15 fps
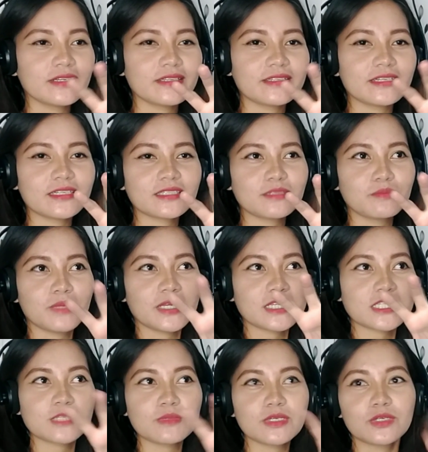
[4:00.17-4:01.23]
That
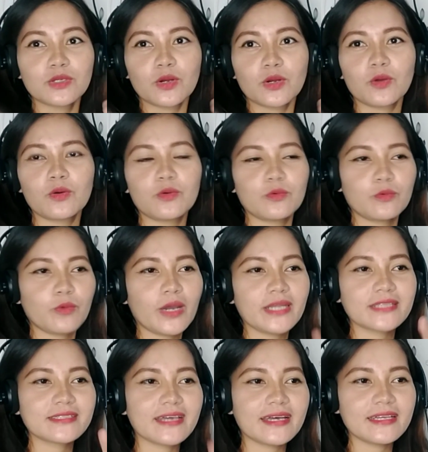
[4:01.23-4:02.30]
makes me, you know,
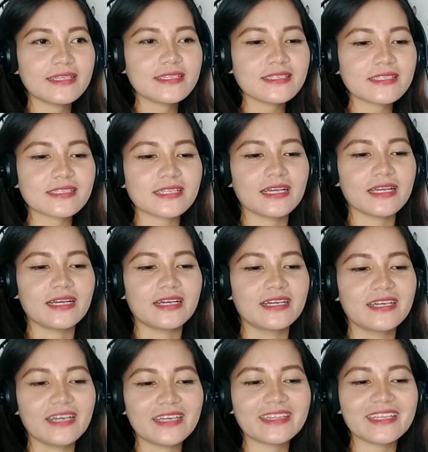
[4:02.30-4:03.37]
wanna dance.
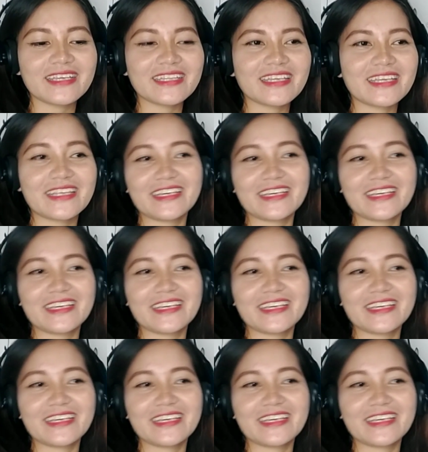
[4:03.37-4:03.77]
I think